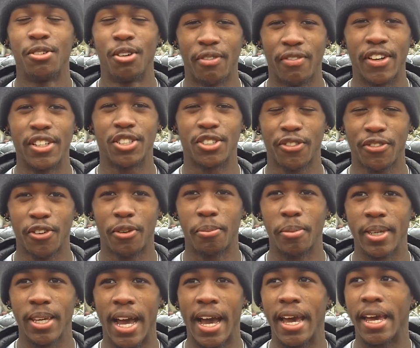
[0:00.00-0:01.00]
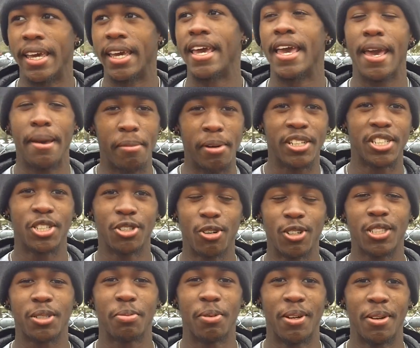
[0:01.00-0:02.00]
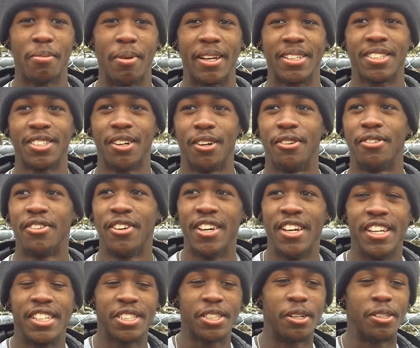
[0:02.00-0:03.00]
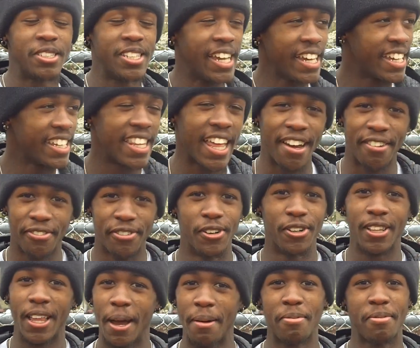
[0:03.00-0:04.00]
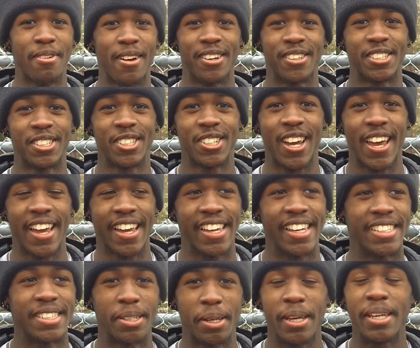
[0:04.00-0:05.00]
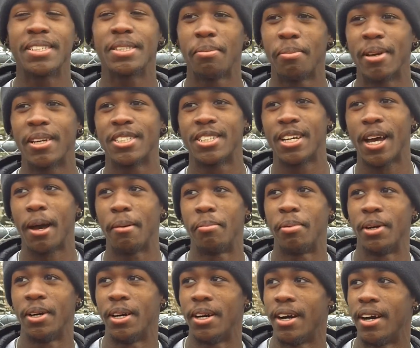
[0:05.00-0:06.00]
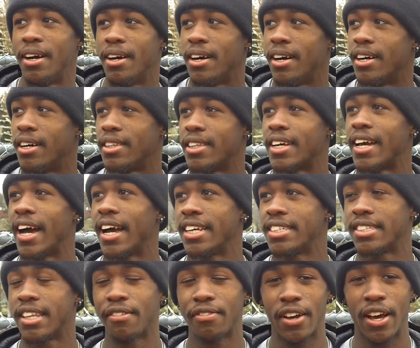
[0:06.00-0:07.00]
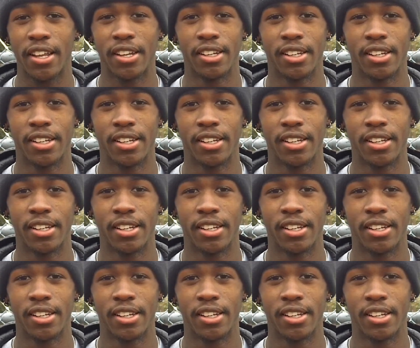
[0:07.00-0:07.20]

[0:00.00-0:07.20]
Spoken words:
adventure for me. I am a short sprinter myself, okay. So taking that full lap around the track is a big job, but the guys, they've